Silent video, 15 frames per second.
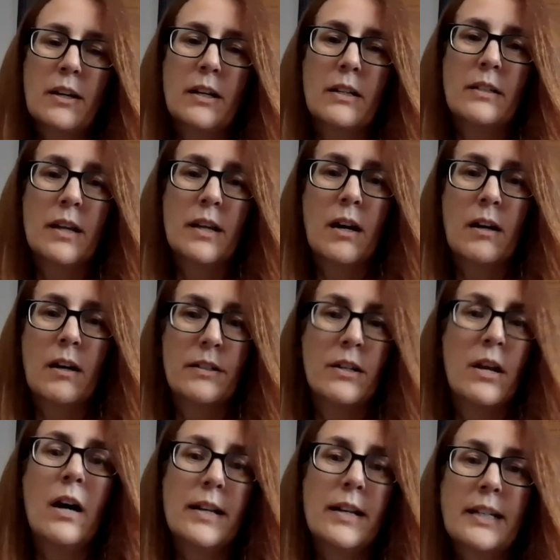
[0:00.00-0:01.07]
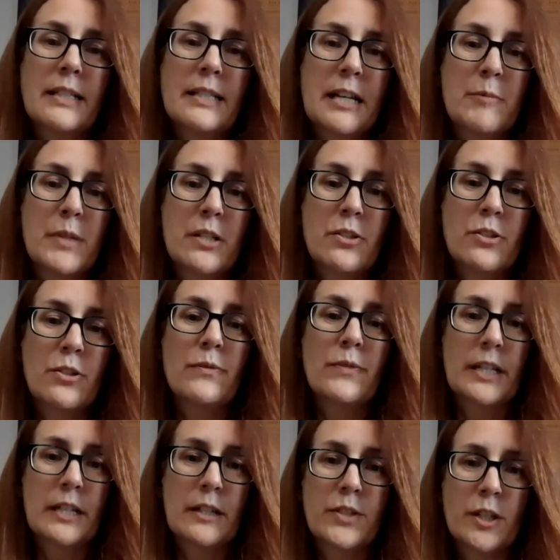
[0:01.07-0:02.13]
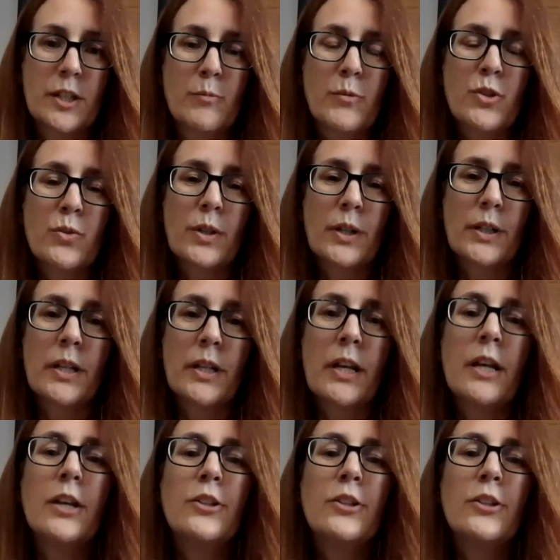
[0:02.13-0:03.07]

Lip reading: a non-academic survey of some sort,